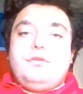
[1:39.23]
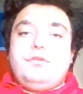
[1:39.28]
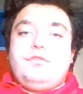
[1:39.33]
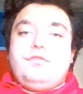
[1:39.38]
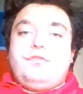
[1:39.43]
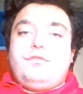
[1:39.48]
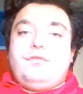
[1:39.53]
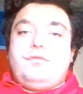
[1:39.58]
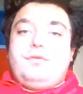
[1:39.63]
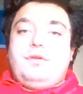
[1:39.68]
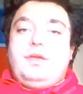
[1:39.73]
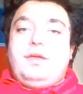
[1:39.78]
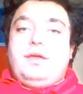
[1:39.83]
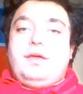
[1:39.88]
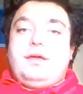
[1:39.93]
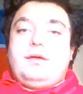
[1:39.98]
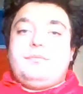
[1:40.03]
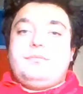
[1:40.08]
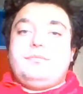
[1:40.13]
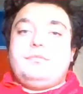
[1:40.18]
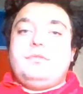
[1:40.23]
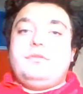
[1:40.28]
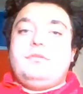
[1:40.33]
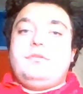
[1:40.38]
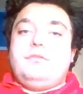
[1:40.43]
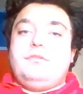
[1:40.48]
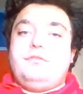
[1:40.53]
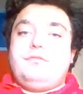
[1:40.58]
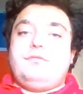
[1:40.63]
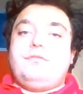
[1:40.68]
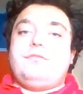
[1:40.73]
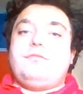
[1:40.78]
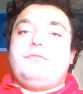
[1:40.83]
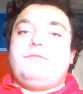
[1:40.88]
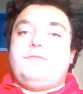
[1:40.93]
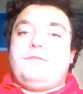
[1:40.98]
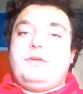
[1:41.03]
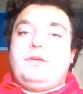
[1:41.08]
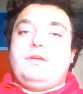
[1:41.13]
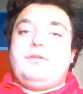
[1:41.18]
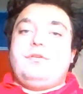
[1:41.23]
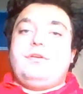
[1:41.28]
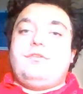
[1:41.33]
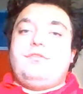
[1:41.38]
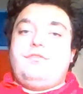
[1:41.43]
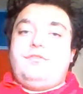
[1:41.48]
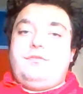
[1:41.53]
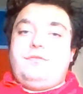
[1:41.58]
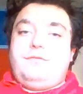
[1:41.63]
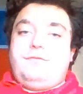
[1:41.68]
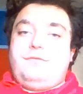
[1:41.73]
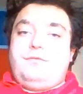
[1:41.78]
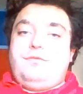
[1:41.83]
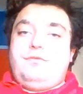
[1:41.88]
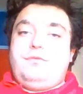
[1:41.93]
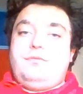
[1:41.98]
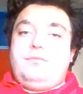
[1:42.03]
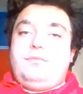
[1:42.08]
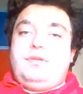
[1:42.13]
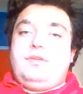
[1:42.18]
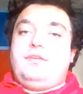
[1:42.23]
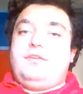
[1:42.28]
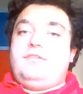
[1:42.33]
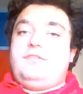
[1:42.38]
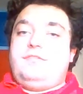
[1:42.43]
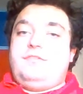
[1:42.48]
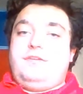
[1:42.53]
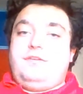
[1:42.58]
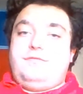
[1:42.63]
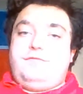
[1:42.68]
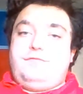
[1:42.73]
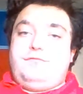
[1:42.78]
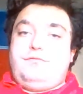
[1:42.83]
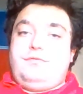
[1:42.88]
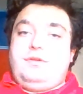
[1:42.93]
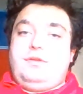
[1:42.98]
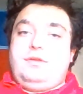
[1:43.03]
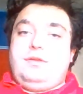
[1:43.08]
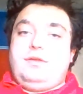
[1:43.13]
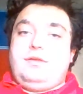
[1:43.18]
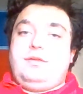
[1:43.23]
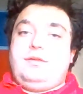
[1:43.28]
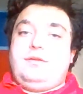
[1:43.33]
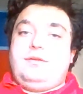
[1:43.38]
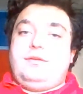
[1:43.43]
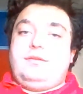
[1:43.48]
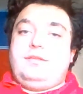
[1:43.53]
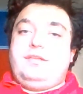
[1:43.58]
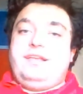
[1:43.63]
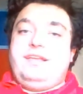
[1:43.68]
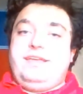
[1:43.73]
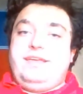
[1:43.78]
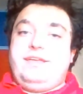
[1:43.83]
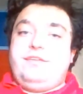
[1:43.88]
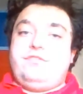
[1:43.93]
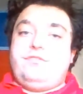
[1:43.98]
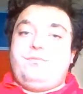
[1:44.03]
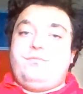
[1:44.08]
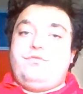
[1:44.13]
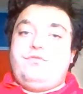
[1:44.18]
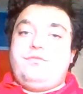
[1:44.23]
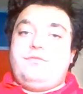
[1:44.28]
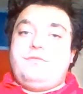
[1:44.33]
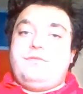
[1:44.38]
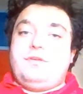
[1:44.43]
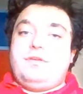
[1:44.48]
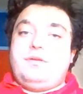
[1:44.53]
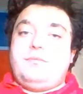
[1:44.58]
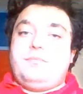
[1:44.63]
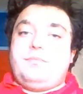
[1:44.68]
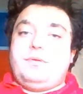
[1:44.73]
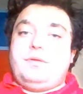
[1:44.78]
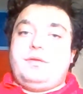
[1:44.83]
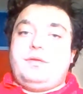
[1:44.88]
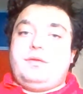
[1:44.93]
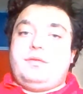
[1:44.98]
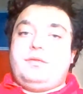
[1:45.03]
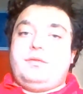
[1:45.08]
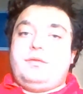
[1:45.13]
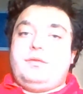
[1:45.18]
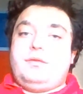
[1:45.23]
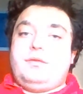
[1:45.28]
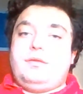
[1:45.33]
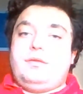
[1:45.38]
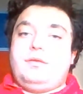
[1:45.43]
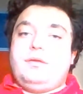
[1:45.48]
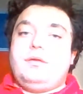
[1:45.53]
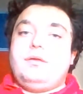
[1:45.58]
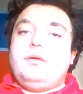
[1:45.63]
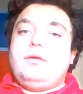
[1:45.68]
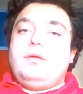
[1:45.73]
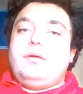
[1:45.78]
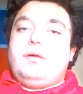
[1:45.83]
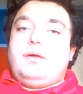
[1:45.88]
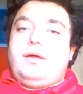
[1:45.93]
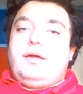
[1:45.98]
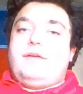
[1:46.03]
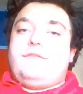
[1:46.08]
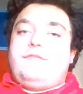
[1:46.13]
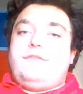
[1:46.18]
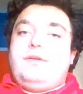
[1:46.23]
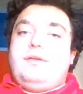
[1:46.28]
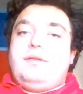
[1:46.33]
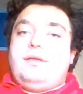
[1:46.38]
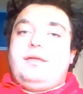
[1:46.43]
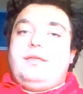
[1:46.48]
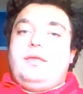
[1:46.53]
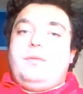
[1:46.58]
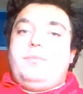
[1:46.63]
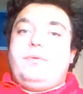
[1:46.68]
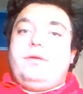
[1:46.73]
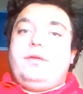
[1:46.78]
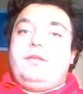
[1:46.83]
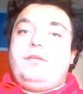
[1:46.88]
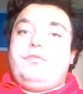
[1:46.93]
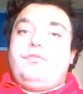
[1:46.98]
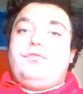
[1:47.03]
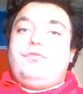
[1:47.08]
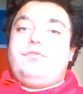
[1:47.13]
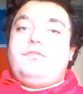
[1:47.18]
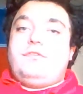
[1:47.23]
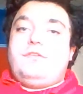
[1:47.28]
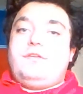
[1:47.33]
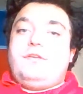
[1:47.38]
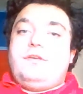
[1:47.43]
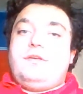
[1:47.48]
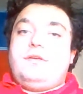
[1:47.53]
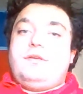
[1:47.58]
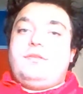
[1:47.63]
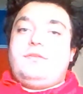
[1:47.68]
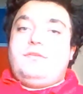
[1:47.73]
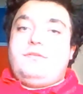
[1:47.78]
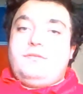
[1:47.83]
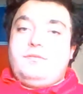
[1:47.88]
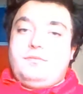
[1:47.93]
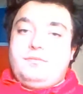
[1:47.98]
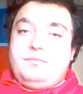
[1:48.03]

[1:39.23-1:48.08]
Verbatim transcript: So yeah, this was a very good film. It is definitely a kids movie, but I think anybody can go see it.